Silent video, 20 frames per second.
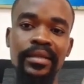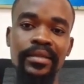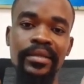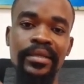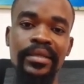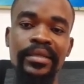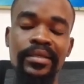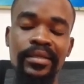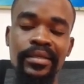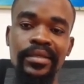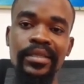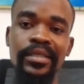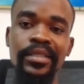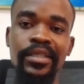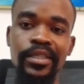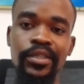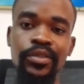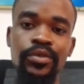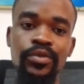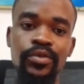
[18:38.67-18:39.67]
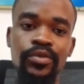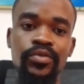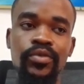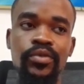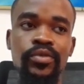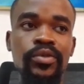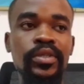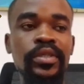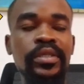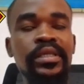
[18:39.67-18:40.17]
this
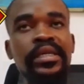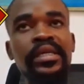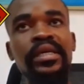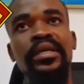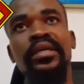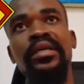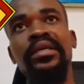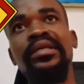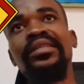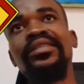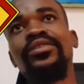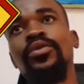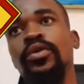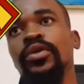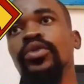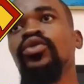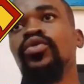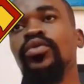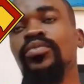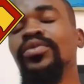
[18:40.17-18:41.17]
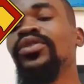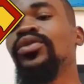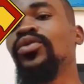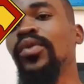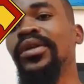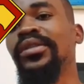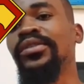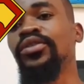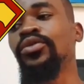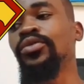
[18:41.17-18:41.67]
universe is going to be
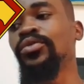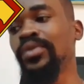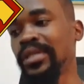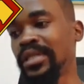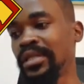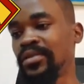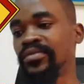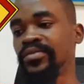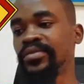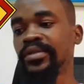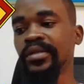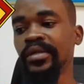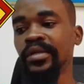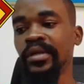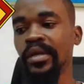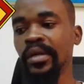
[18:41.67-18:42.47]
quite short-lived.